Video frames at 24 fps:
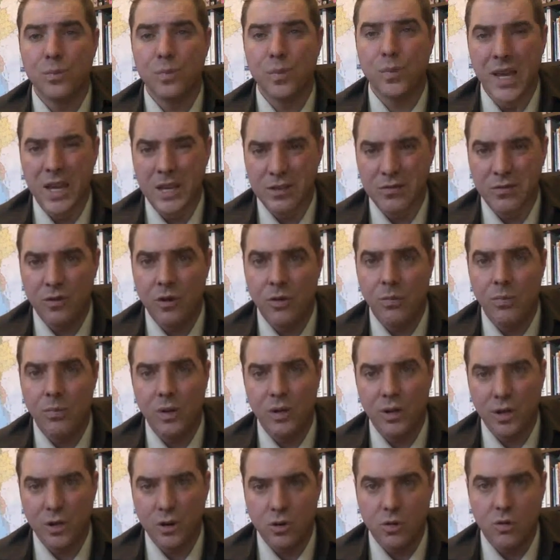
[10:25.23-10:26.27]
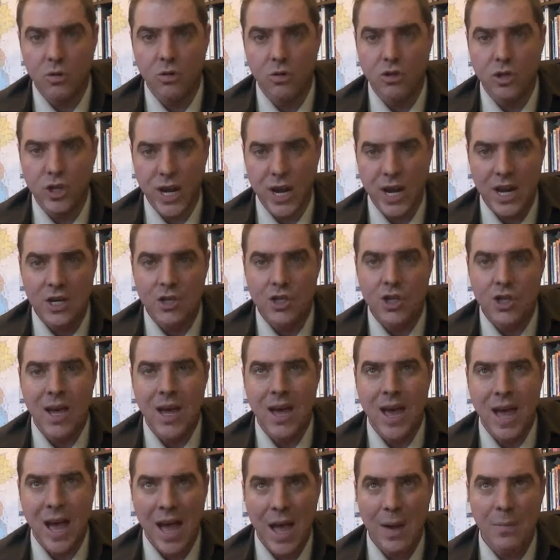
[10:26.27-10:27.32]
peaceful political change
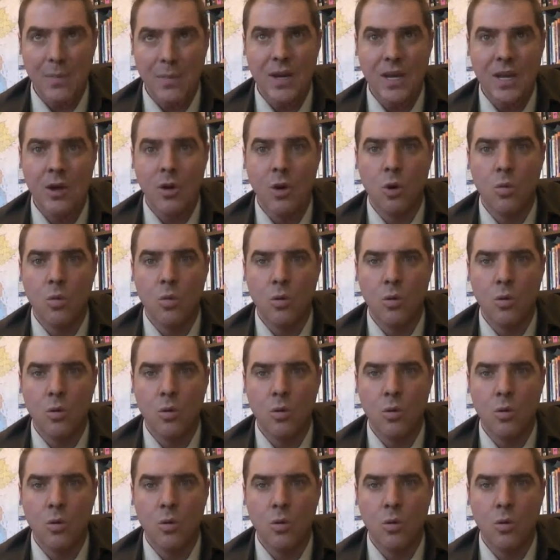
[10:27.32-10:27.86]
happening